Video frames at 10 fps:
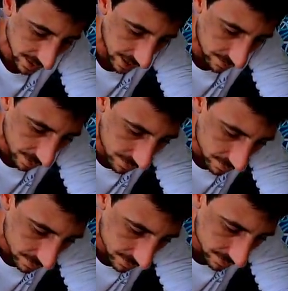
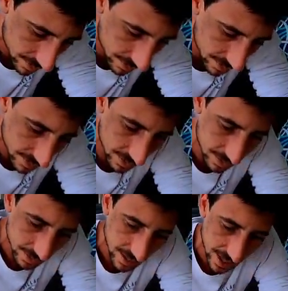Savon.
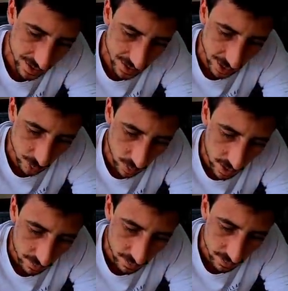Nasty
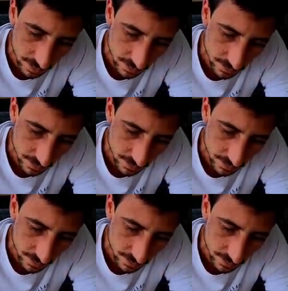12.